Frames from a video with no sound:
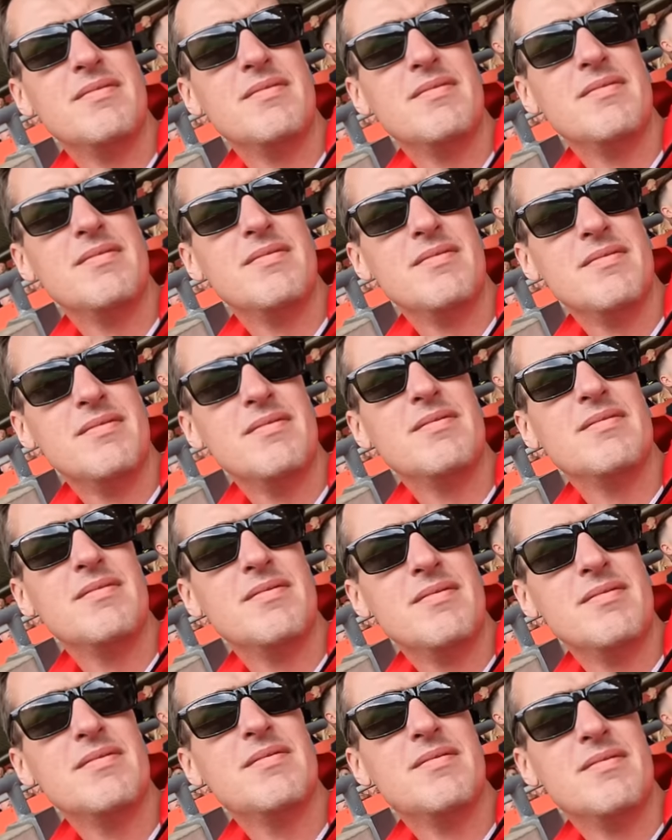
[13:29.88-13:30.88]

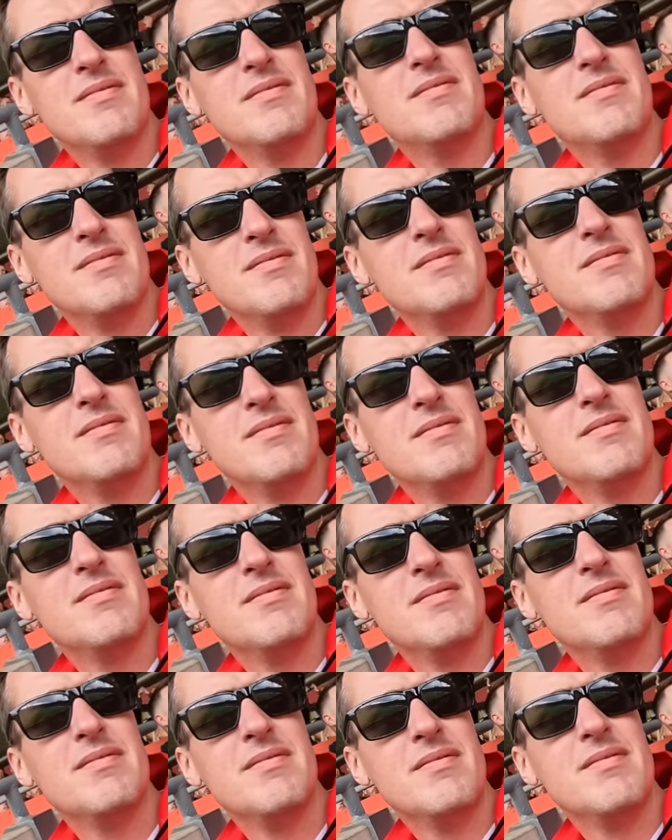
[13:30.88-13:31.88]

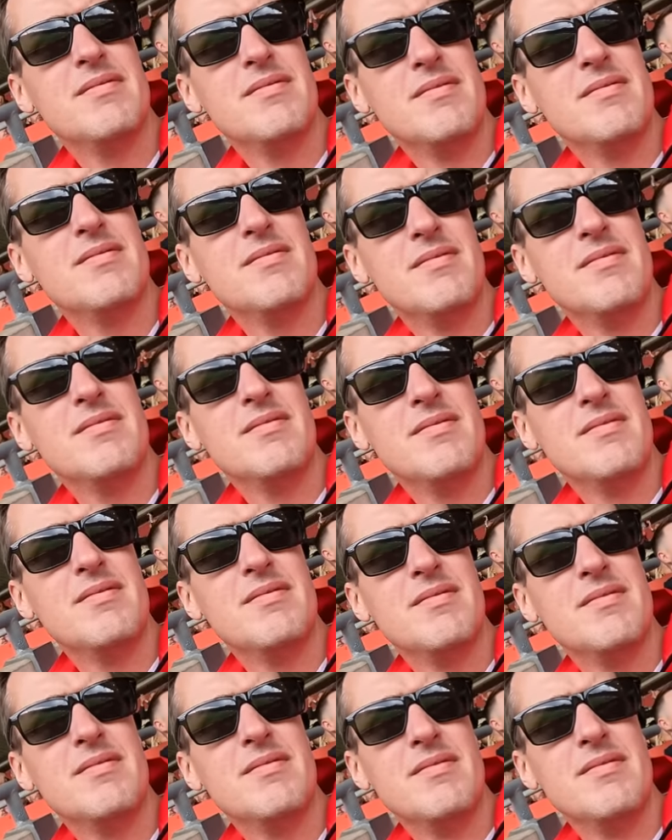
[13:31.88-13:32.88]

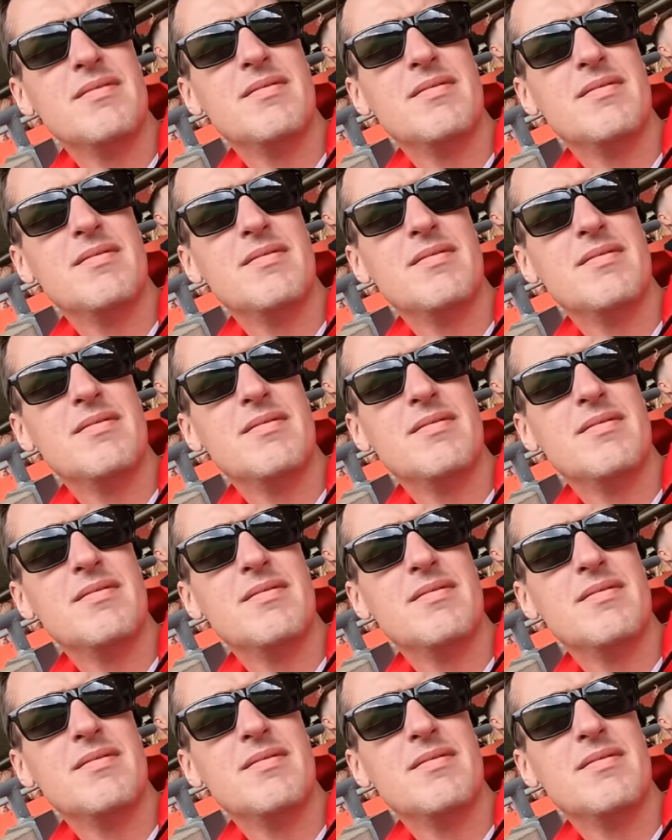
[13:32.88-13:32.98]
(not speaking)